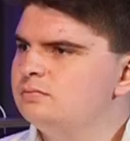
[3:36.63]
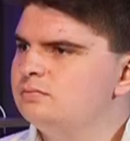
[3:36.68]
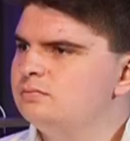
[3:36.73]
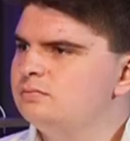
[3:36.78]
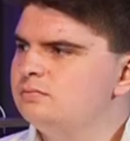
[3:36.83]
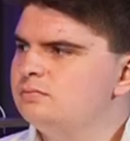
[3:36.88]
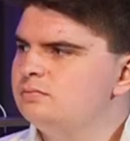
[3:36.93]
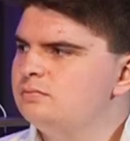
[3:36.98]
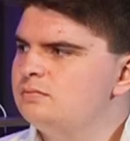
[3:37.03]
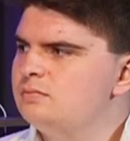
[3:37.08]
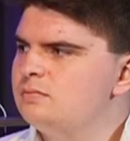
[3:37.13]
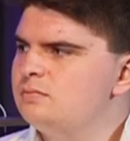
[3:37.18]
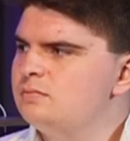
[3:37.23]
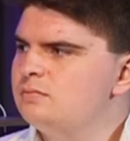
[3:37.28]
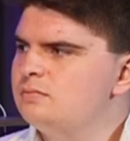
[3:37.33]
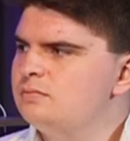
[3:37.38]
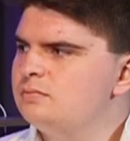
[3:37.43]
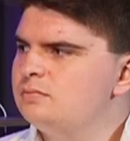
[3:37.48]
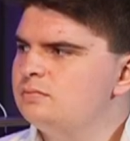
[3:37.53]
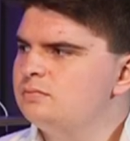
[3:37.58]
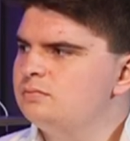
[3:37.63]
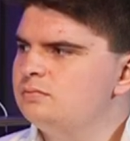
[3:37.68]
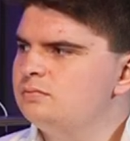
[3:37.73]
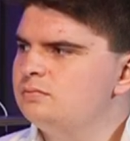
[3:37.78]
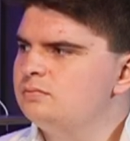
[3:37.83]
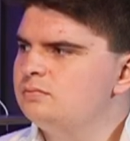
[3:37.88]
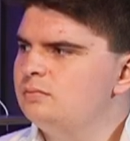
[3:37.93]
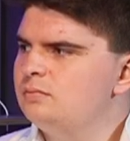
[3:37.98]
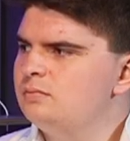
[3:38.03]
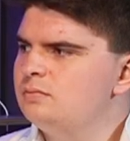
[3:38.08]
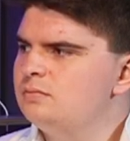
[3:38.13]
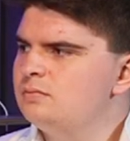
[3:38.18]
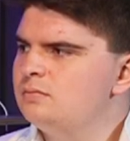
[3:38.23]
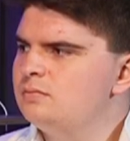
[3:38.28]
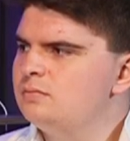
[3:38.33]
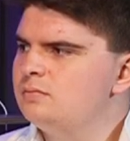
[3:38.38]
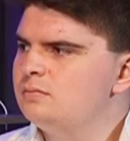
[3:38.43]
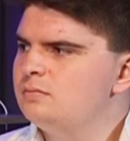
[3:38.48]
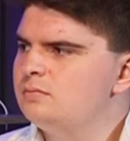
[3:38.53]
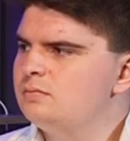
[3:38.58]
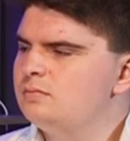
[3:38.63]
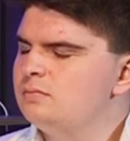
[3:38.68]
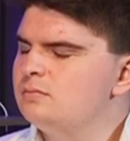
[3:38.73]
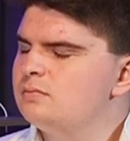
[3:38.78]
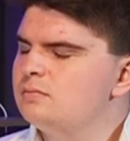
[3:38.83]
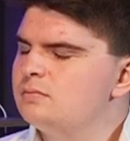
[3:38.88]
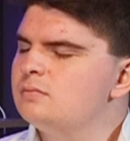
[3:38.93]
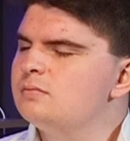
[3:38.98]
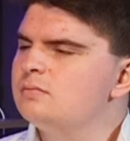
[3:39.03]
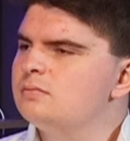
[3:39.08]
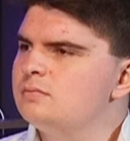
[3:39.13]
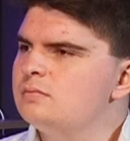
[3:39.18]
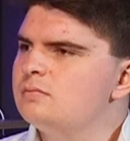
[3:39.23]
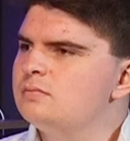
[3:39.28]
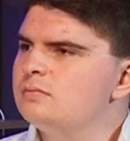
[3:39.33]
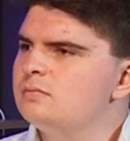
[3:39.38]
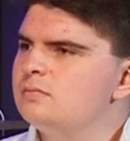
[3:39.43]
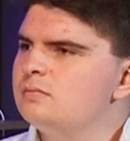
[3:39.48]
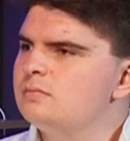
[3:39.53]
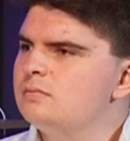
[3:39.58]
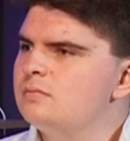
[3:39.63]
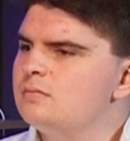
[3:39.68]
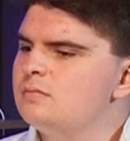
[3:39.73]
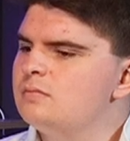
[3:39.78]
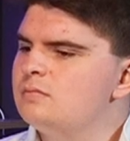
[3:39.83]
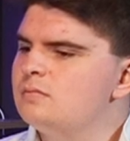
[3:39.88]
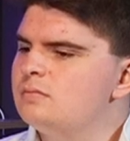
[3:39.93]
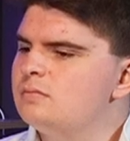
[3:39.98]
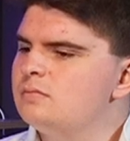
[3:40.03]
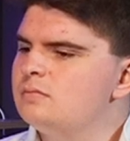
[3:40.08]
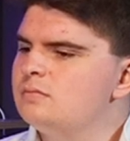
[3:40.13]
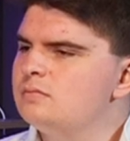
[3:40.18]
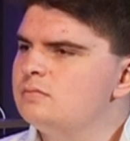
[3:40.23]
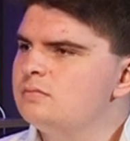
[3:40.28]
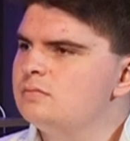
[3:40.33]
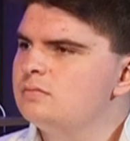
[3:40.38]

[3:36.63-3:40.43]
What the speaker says: (not speaking)